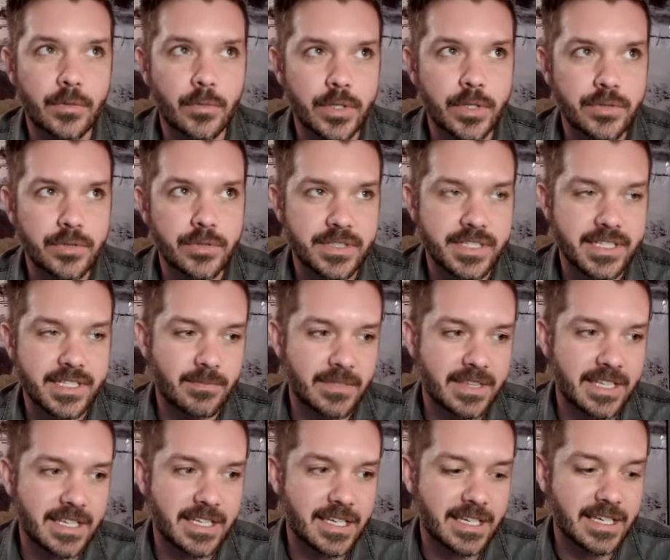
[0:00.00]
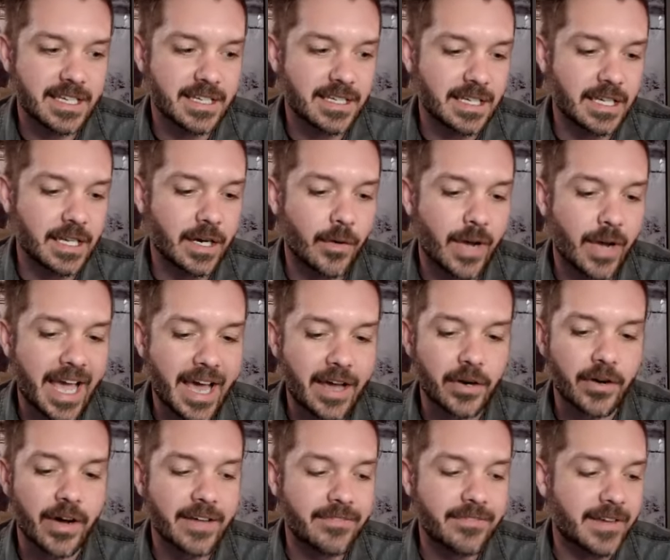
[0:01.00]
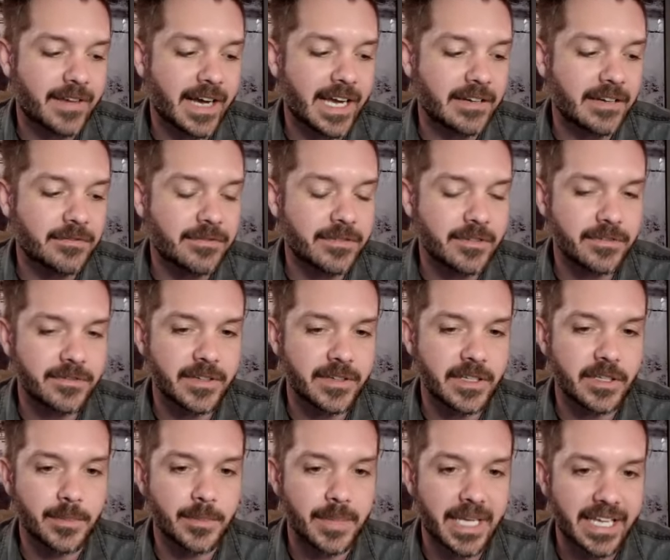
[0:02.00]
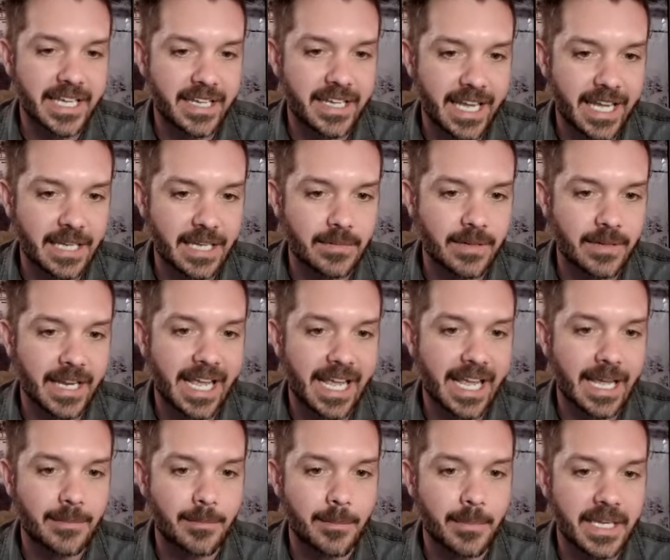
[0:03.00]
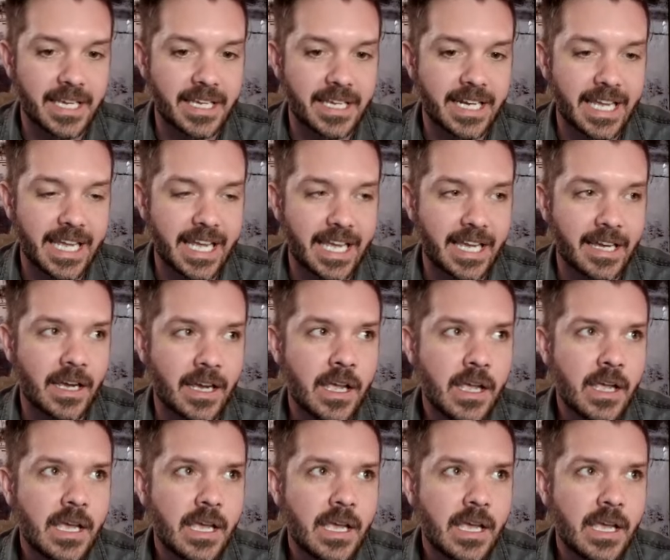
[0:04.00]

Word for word: which was the you know how do I find fulfillment and and meaning?